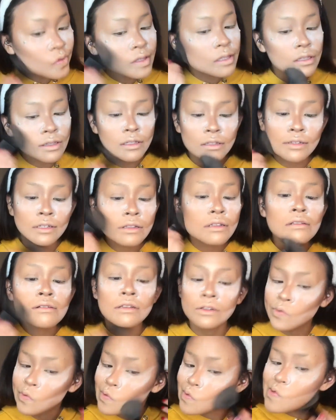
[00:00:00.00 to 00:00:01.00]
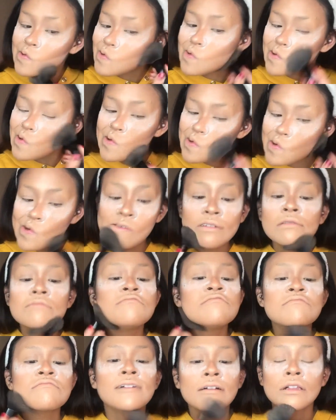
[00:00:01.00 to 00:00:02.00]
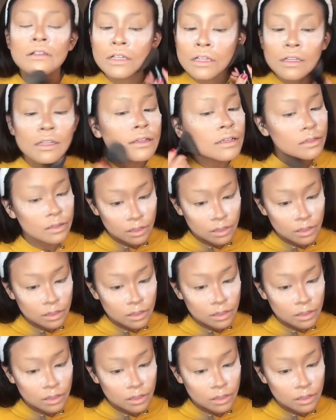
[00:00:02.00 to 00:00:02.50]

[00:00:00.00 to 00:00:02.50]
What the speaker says: because Trump got elected. And you know what?